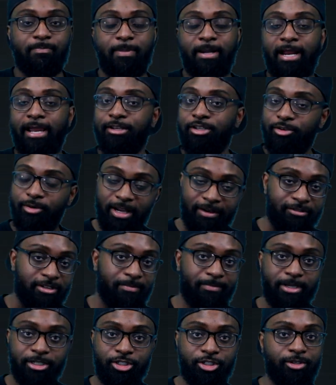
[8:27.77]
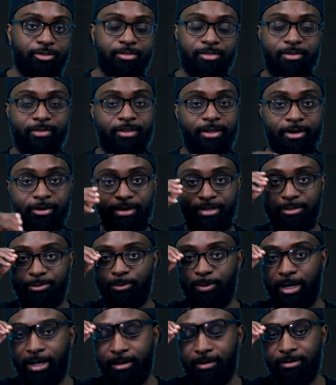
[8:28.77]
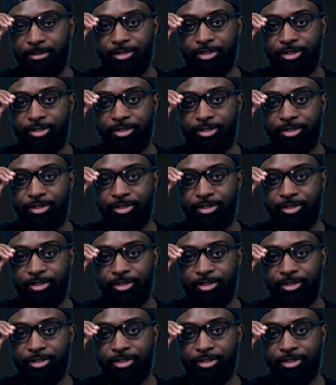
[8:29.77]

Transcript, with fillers: but I do have some issues there as well.